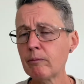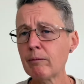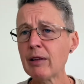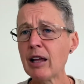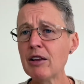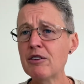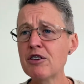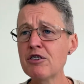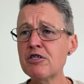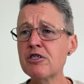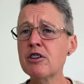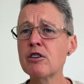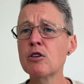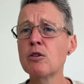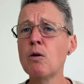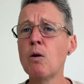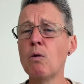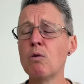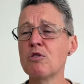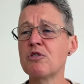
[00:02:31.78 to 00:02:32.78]
this can
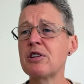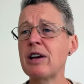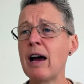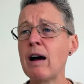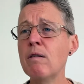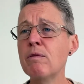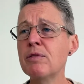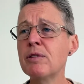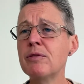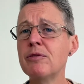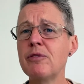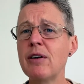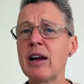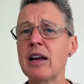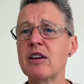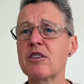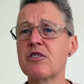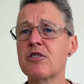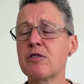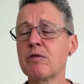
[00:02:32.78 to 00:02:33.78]
cause health
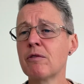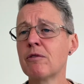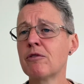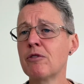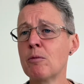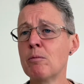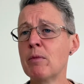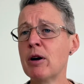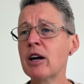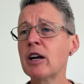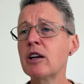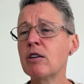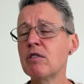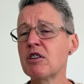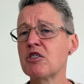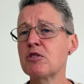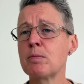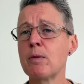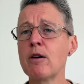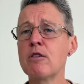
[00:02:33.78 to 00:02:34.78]
effects from mercury
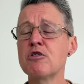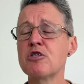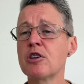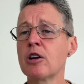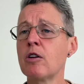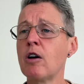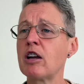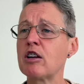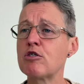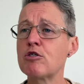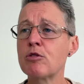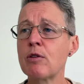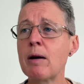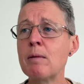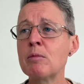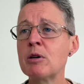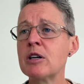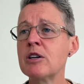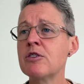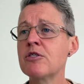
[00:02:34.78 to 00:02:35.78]
exposure like
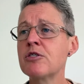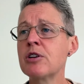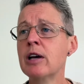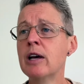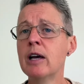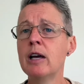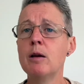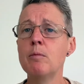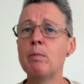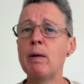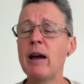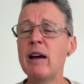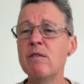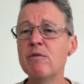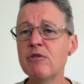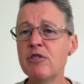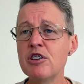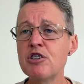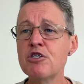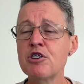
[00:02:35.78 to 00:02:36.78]
tremors, impaired
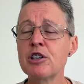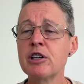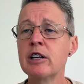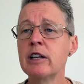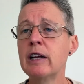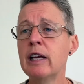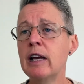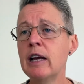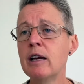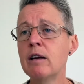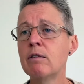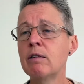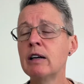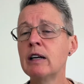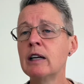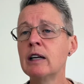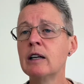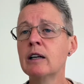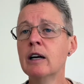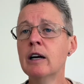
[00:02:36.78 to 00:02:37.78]
vision and
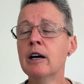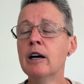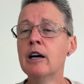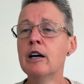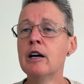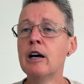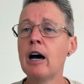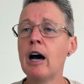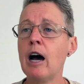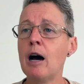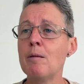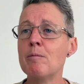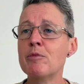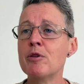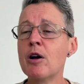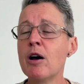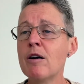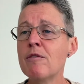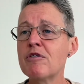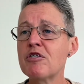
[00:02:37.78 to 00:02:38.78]
hearing, um,
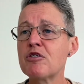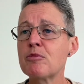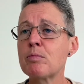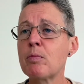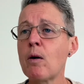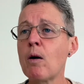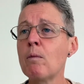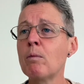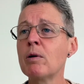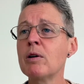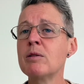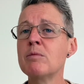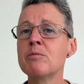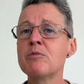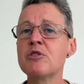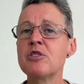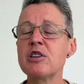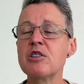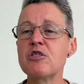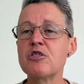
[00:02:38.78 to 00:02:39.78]
nervous
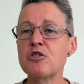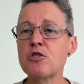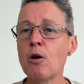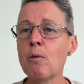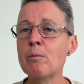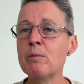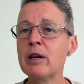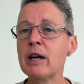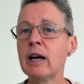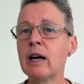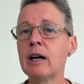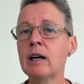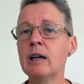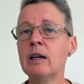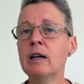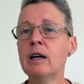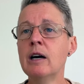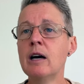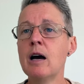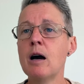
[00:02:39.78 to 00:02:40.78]
problems,
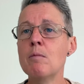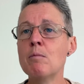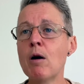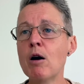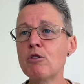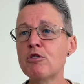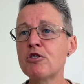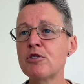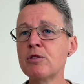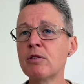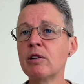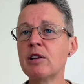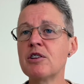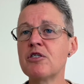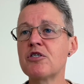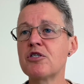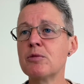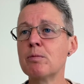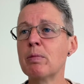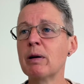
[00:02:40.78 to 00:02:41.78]
insomnia, emotional
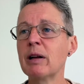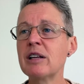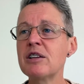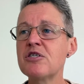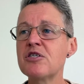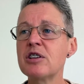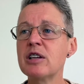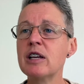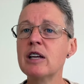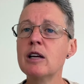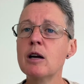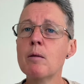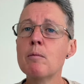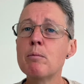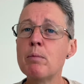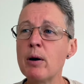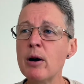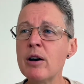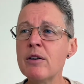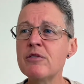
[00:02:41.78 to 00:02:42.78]
instability,
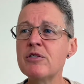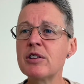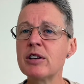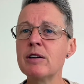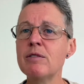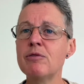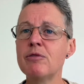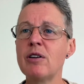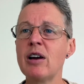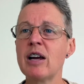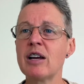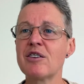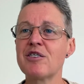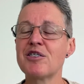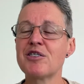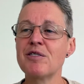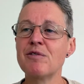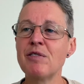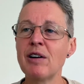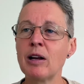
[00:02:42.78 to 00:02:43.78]
birth defects,
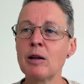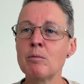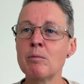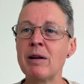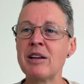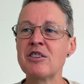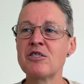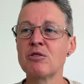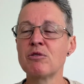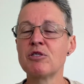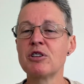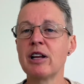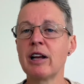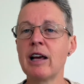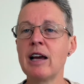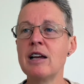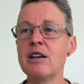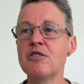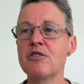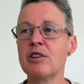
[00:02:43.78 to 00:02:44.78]
developmental
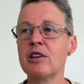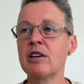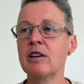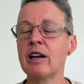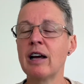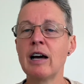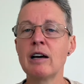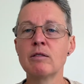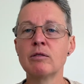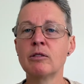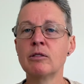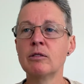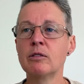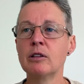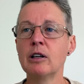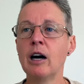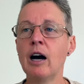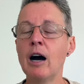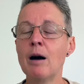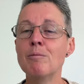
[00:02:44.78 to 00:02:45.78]
delays in adult,
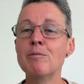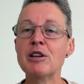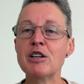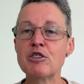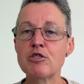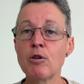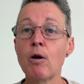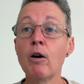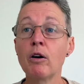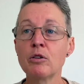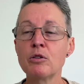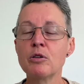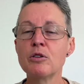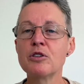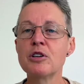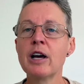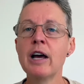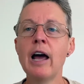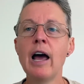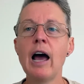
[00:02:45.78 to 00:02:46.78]
um, in childhood,
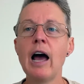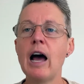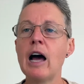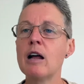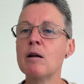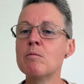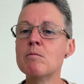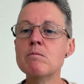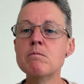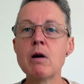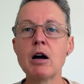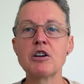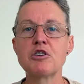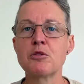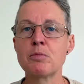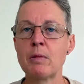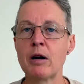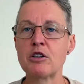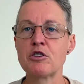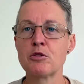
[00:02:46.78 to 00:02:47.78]
and much,
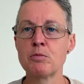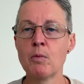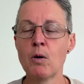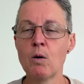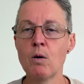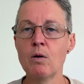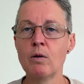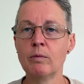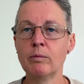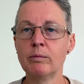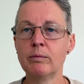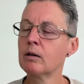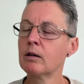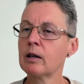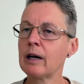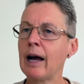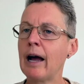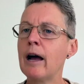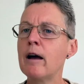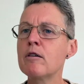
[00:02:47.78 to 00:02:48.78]
much more.
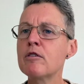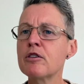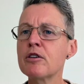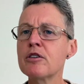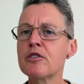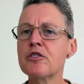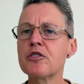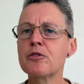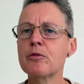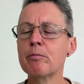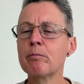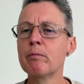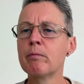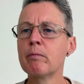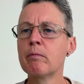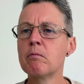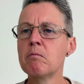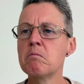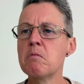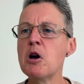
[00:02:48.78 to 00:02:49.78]
How does
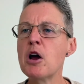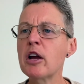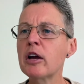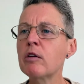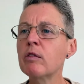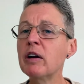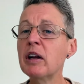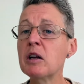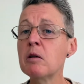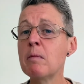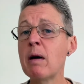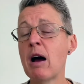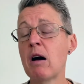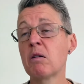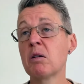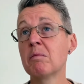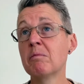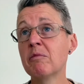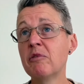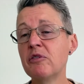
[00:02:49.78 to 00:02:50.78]
mercury and
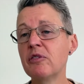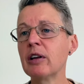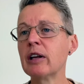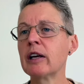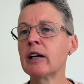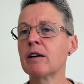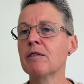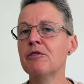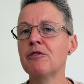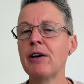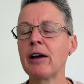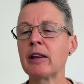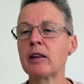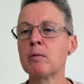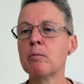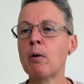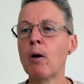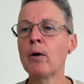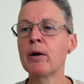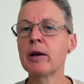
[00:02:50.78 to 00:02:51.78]
amalgam filling affect the
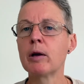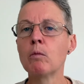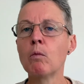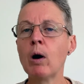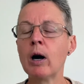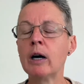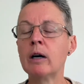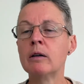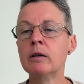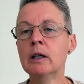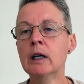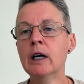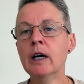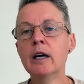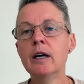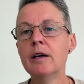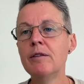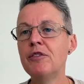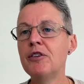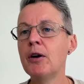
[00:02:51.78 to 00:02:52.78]
body? Well,
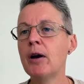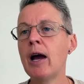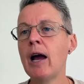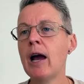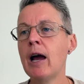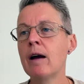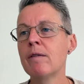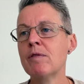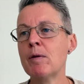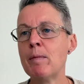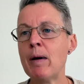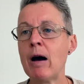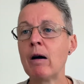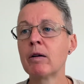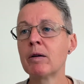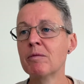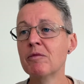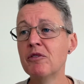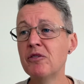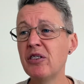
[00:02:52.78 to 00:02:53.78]
if you have
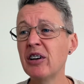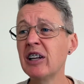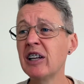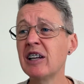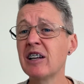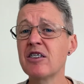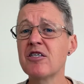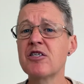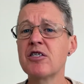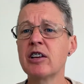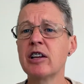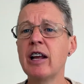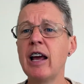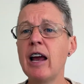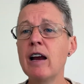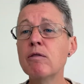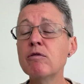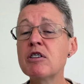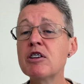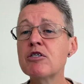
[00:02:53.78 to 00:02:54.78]
amalgam fillings, then
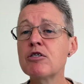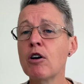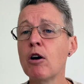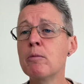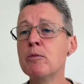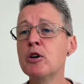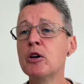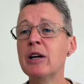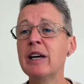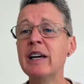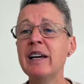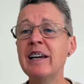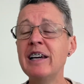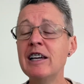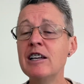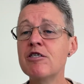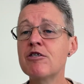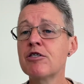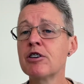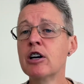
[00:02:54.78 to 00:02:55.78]
every time you
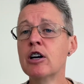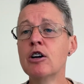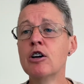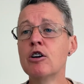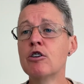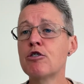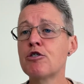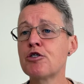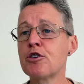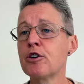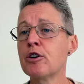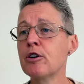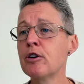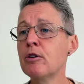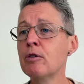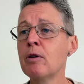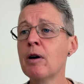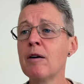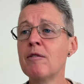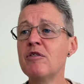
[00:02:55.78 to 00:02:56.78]
eat,
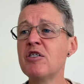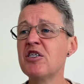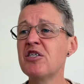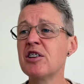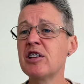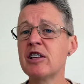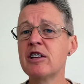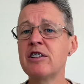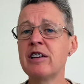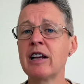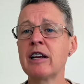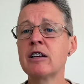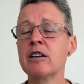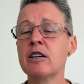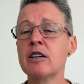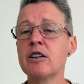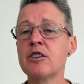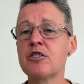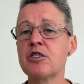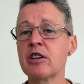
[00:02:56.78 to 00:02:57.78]
chew, visit the
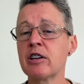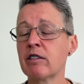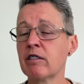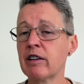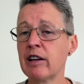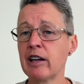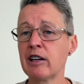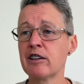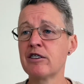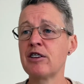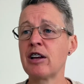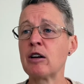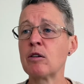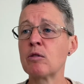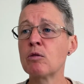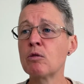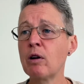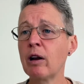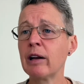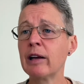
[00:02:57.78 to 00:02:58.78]
dentist and get a dental
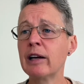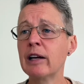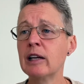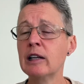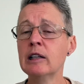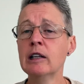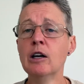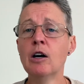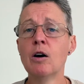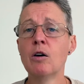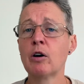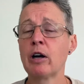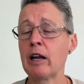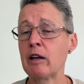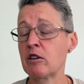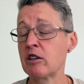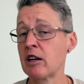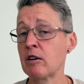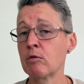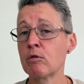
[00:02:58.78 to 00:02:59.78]
clean,
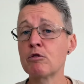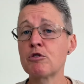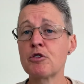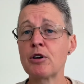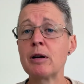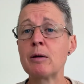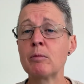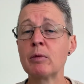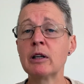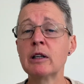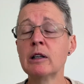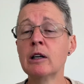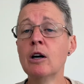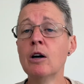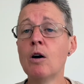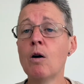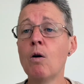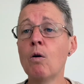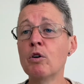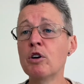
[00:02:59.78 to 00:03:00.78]
get dental treatment,
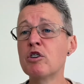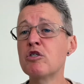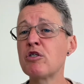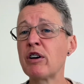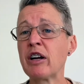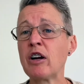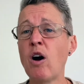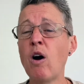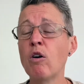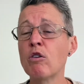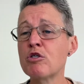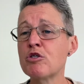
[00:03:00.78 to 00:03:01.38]
or you drink a hot